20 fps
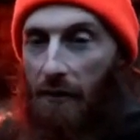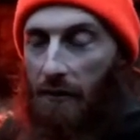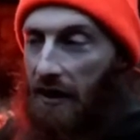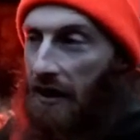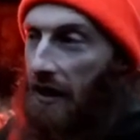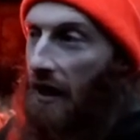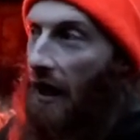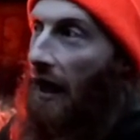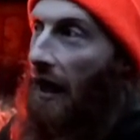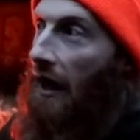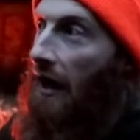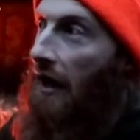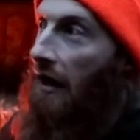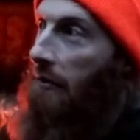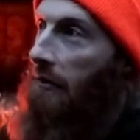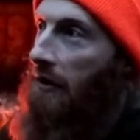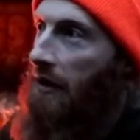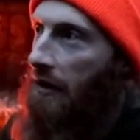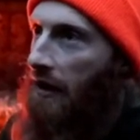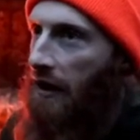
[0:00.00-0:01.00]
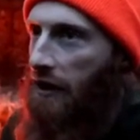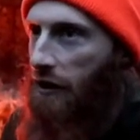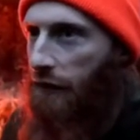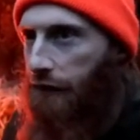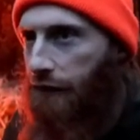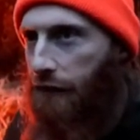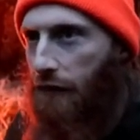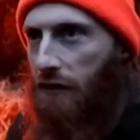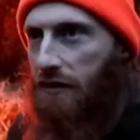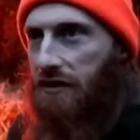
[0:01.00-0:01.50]
to hit me in like
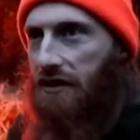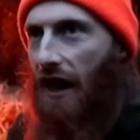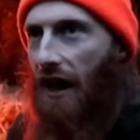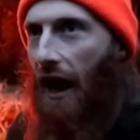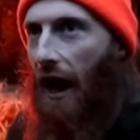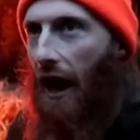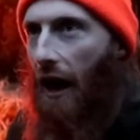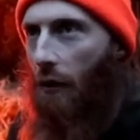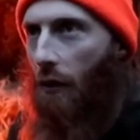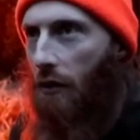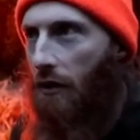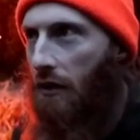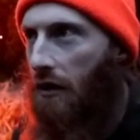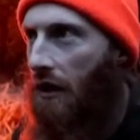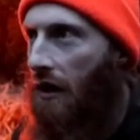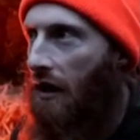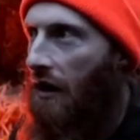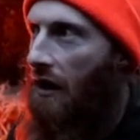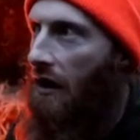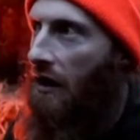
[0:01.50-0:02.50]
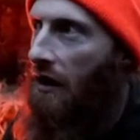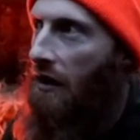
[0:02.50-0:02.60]
the first hour,